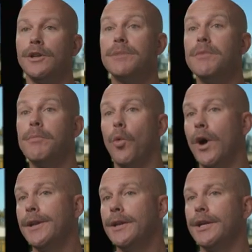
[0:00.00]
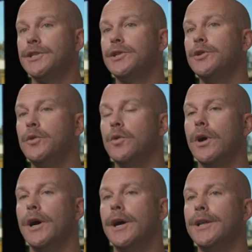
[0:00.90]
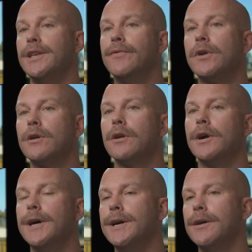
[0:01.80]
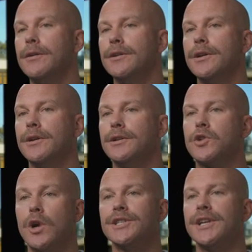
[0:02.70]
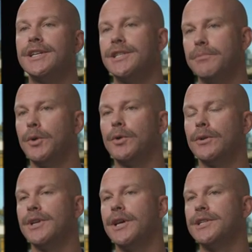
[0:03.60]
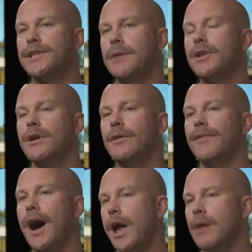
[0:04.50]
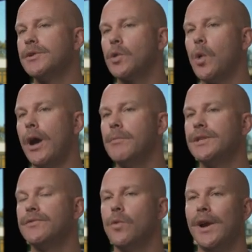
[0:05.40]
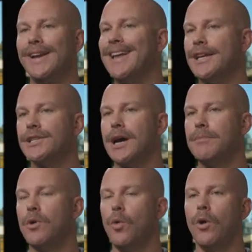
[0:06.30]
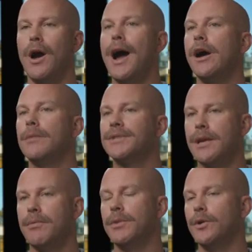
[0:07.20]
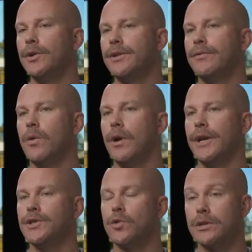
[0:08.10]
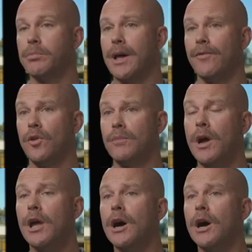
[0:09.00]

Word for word: Tip number one is to uh, never uh, trust a simple uh, statement of I O P S requirements for a desktop or I O P S capability for a storage platform.